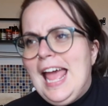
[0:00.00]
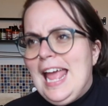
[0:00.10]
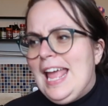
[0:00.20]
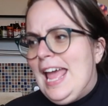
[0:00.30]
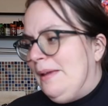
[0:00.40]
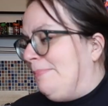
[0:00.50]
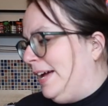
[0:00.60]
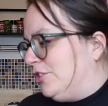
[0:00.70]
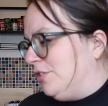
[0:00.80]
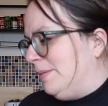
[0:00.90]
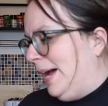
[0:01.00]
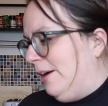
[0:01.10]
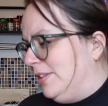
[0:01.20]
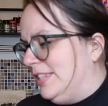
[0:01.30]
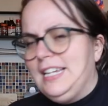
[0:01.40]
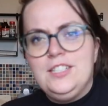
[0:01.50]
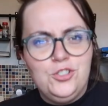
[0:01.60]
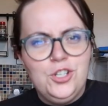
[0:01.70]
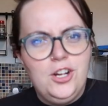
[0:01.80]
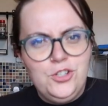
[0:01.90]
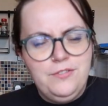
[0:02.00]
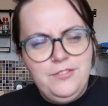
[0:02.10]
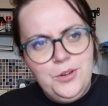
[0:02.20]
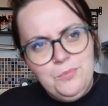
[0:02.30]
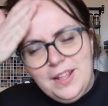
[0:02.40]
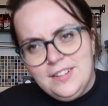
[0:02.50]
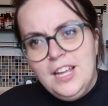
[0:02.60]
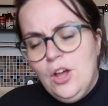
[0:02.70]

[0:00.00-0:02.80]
AA battery powered thing to charge your phone with,